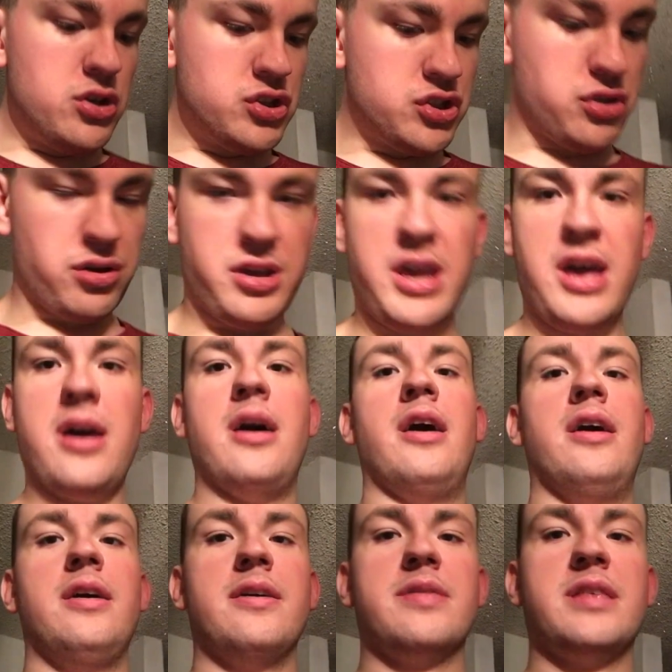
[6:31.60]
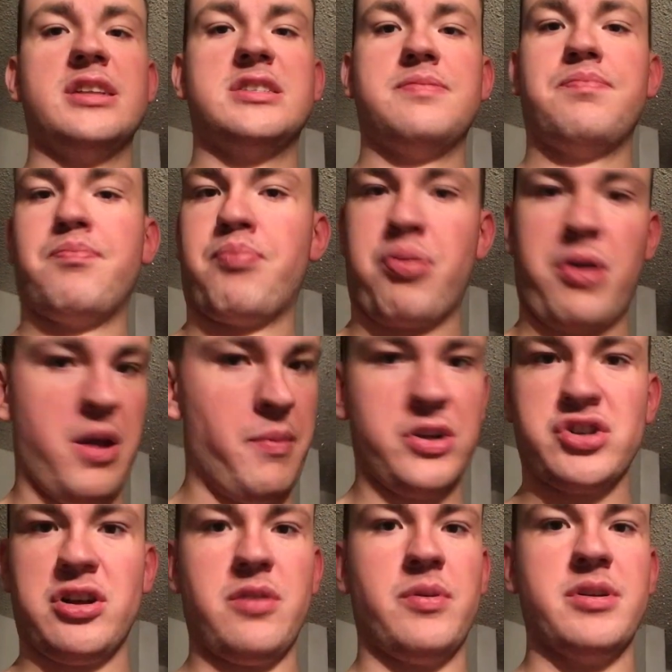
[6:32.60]
So yeah, that's pretty
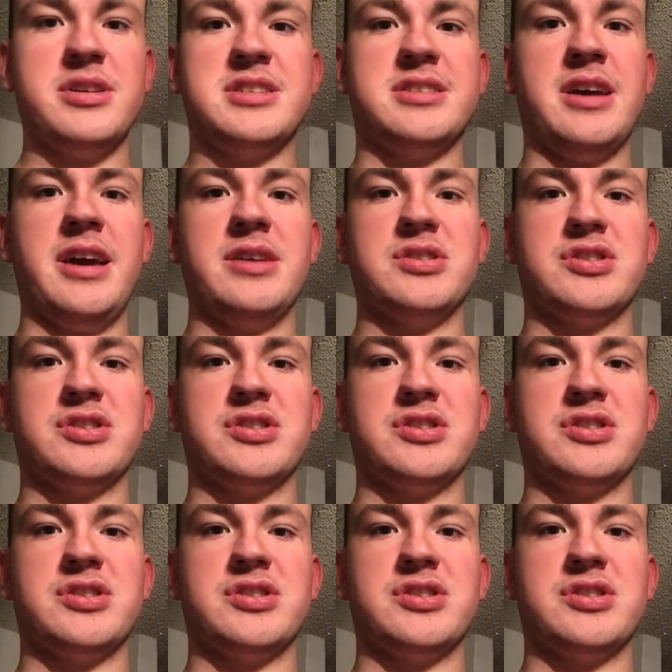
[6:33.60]
much all I want to say.